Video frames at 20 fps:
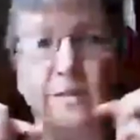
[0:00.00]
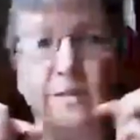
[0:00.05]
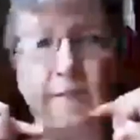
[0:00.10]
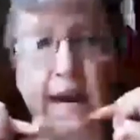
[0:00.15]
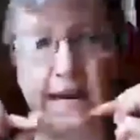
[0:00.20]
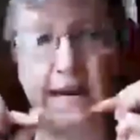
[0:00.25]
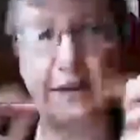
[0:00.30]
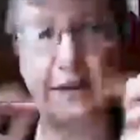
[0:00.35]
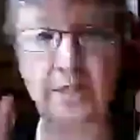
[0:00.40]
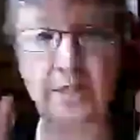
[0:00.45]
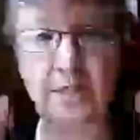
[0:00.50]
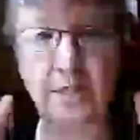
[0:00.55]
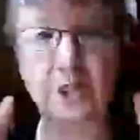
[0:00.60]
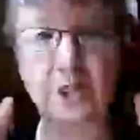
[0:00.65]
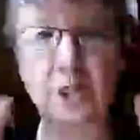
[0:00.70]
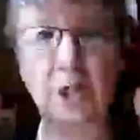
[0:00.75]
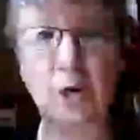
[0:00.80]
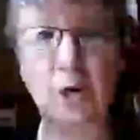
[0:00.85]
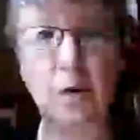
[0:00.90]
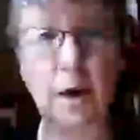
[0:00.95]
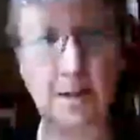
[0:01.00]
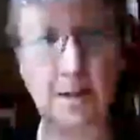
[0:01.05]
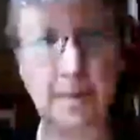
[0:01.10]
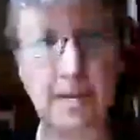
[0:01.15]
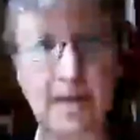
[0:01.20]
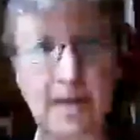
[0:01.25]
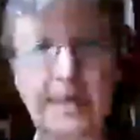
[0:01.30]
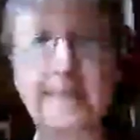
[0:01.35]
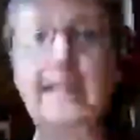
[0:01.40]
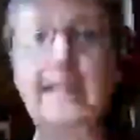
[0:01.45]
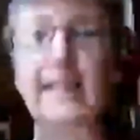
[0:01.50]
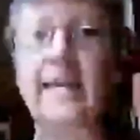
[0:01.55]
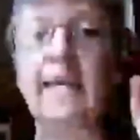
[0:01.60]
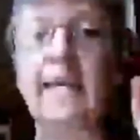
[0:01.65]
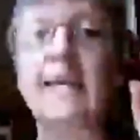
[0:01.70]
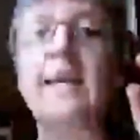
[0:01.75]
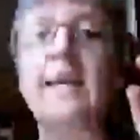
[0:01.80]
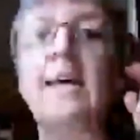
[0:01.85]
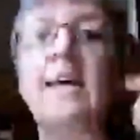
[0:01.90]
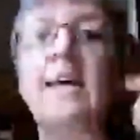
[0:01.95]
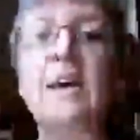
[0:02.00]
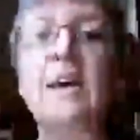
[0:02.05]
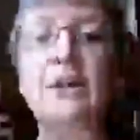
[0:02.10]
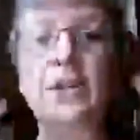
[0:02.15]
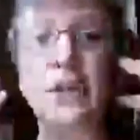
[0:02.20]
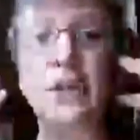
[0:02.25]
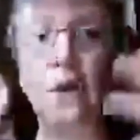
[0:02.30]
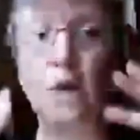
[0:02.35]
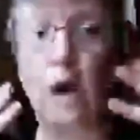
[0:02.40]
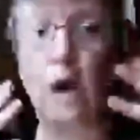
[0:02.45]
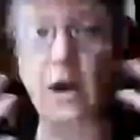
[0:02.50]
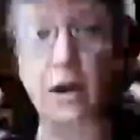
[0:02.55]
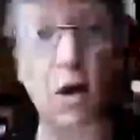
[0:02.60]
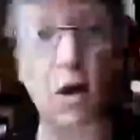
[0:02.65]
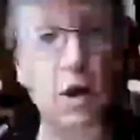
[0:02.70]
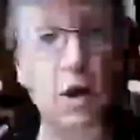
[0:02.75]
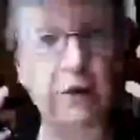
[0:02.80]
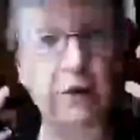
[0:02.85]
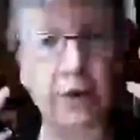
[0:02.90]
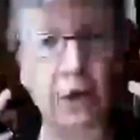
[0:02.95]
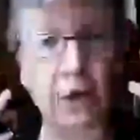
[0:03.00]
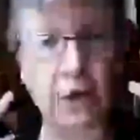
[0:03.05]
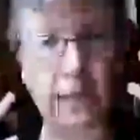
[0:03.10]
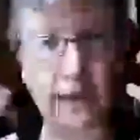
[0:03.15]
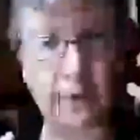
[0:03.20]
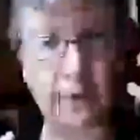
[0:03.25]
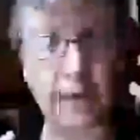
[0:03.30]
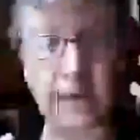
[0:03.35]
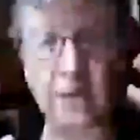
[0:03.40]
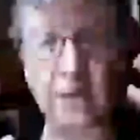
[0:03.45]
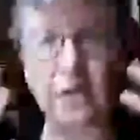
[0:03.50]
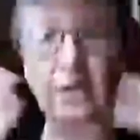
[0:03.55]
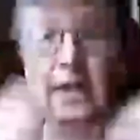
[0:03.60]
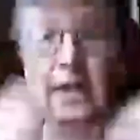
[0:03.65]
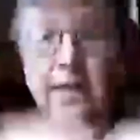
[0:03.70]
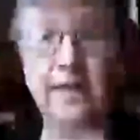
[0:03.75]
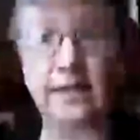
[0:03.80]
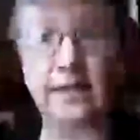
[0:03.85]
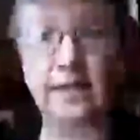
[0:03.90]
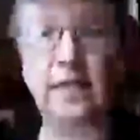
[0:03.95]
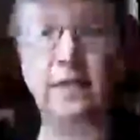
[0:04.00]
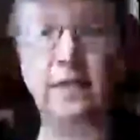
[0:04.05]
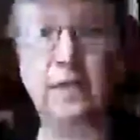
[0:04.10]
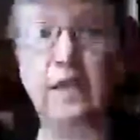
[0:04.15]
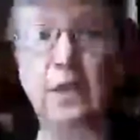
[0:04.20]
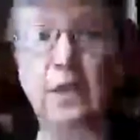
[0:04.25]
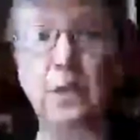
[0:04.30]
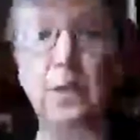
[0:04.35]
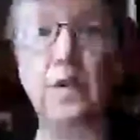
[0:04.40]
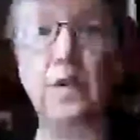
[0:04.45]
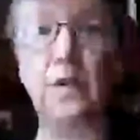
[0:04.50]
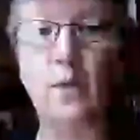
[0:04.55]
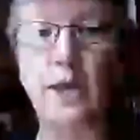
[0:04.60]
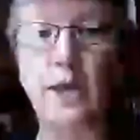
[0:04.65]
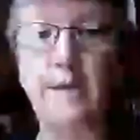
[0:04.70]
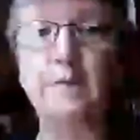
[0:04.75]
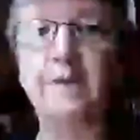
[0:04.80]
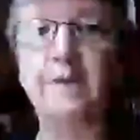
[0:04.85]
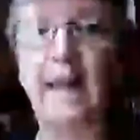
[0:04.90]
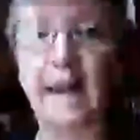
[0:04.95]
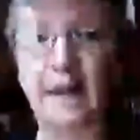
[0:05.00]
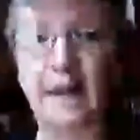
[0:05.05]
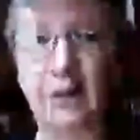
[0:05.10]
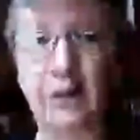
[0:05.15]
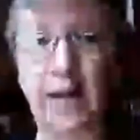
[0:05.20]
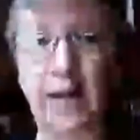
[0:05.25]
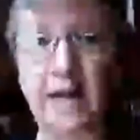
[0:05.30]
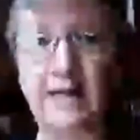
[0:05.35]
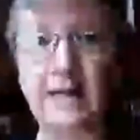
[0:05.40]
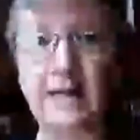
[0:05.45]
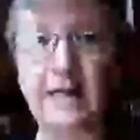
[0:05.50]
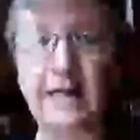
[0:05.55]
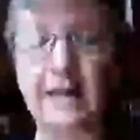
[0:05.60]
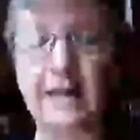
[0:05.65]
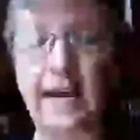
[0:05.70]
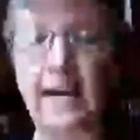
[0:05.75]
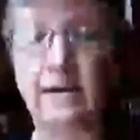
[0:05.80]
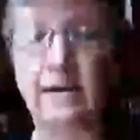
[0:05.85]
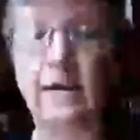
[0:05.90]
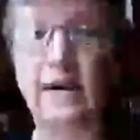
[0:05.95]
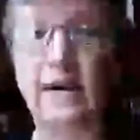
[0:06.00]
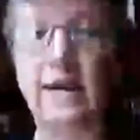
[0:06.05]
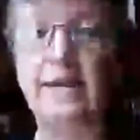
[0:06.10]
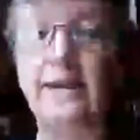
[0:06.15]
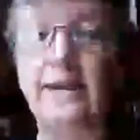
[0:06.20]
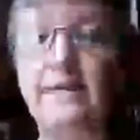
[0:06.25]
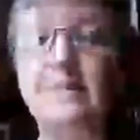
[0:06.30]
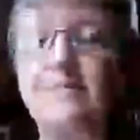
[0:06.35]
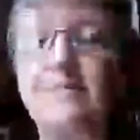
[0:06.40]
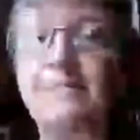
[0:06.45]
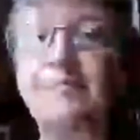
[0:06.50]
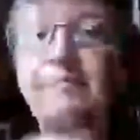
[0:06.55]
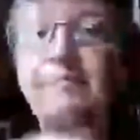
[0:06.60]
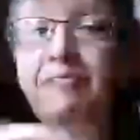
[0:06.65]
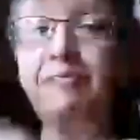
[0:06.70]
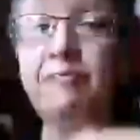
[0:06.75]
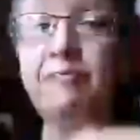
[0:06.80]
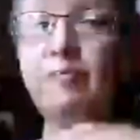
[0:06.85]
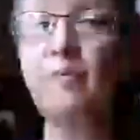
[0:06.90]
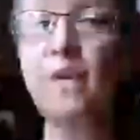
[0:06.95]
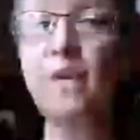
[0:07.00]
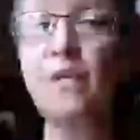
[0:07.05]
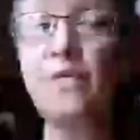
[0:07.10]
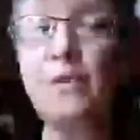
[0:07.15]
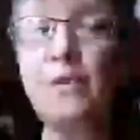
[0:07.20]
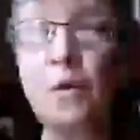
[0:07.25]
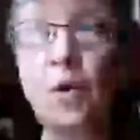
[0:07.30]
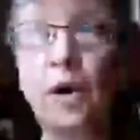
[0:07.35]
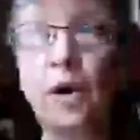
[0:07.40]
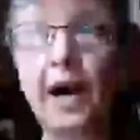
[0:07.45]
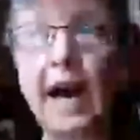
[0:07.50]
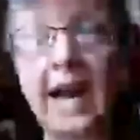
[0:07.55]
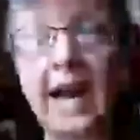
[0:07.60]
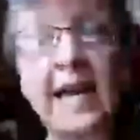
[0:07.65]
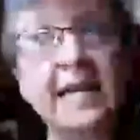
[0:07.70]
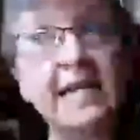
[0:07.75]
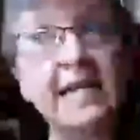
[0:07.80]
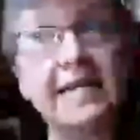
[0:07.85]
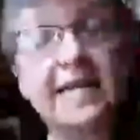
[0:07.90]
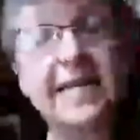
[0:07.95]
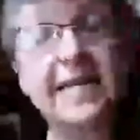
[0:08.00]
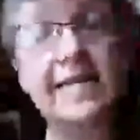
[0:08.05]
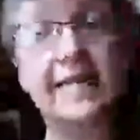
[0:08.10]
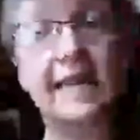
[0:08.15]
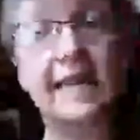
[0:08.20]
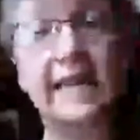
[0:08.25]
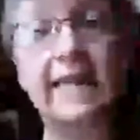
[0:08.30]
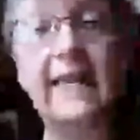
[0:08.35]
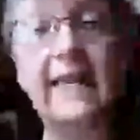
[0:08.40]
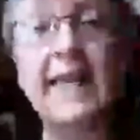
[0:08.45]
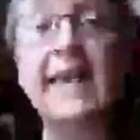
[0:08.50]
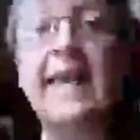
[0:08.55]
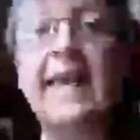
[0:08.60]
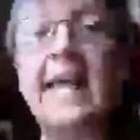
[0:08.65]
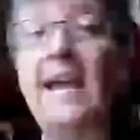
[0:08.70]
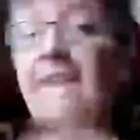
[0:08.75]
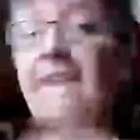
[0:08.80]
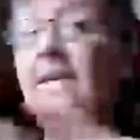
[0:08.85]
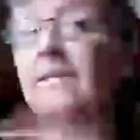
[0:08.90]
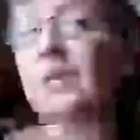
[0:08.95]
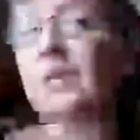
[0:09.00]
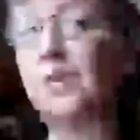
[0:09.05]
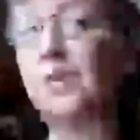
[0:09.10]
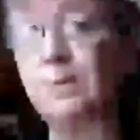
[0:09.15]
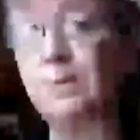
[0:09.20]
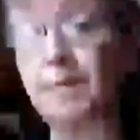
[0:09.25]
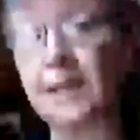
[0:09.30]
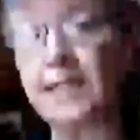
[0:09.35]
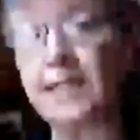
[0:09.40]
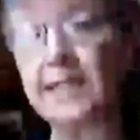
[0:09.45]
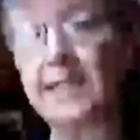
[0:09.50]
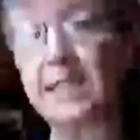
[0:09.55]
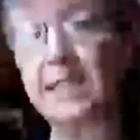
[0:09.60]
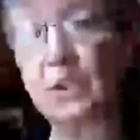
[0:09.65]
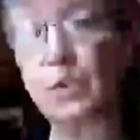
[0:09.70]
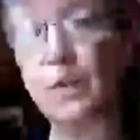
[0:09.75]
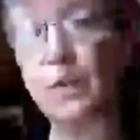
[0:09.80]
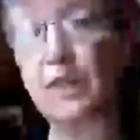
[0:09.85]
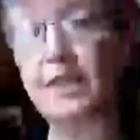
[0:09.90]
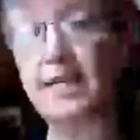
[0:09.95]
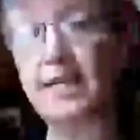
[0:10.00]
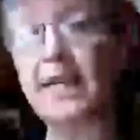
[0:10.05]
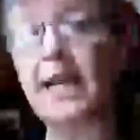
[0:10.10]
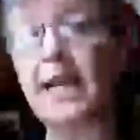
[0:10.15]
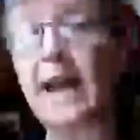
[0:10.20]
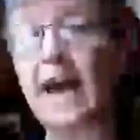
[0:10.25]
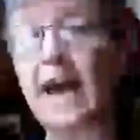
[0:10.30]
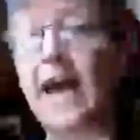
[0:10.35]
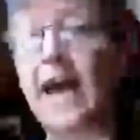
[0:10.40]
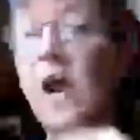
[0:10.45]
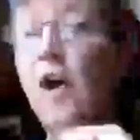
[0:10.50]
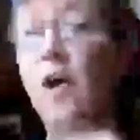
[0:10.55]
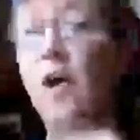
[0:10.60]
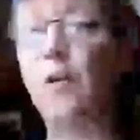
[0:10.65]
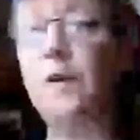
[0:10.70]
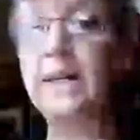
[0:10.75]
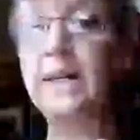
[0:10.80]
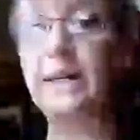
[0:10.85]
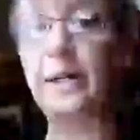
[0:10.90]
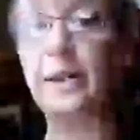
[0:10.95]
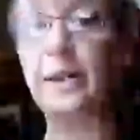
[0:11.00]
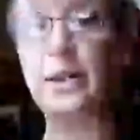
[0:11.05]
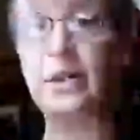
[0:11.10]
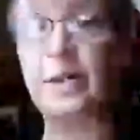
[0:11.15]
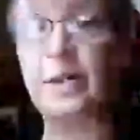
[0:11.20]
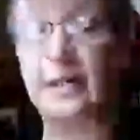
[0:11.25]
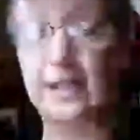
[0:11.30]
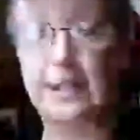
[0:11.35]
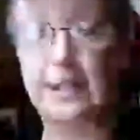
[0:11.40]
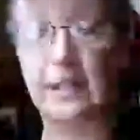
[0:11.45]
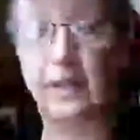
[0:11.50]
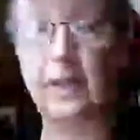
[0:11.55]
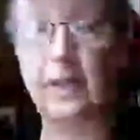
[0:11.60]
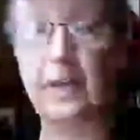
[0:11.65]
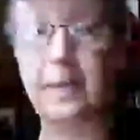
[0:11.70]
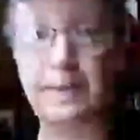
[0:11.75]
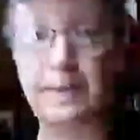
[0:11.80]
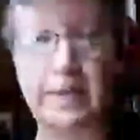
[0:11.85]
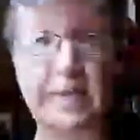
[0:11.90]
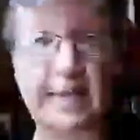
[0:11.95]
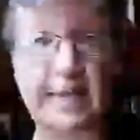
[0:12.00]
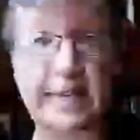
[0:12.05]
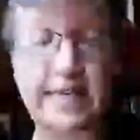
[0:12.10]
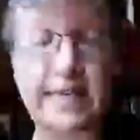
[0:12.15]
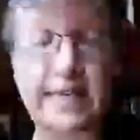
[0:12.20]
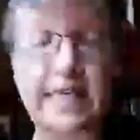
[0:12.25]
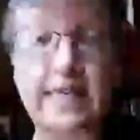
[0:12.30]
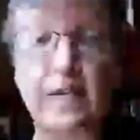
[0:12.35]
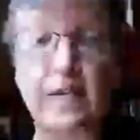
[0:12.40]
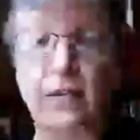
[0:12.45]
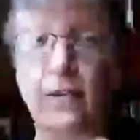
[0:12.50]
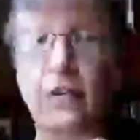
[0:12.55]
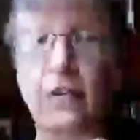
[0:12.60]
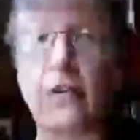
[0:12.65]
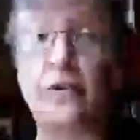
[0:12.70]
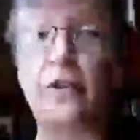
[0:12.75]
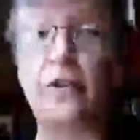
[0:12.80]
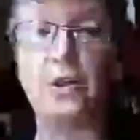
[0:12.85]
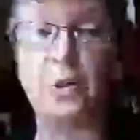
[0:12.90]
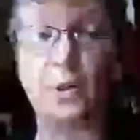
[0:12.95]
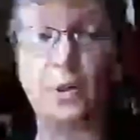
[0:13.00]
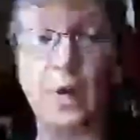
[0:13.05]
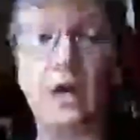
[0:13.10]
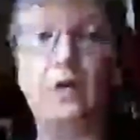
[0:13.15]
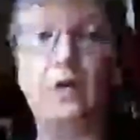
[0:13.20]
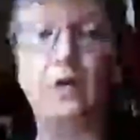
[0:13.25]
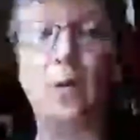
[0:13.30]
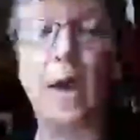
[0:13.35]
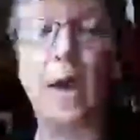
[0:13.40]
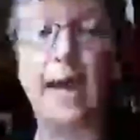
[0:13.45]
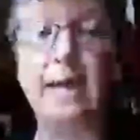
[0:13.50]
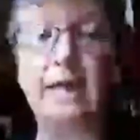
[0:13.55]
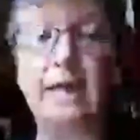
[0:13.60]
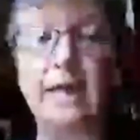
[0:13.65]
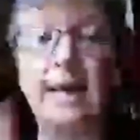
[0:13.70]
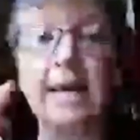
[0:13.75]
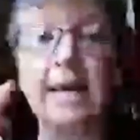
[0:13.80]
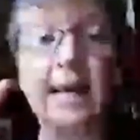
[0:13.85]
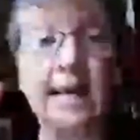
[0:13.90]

their mouths to show up nicely. So on all of those, I've been using the Sulky 12 weight black thread to outline them for hand stitching, if I'm doing big stitch quilting, I always use the Sulky Petites. Those are the 12 weight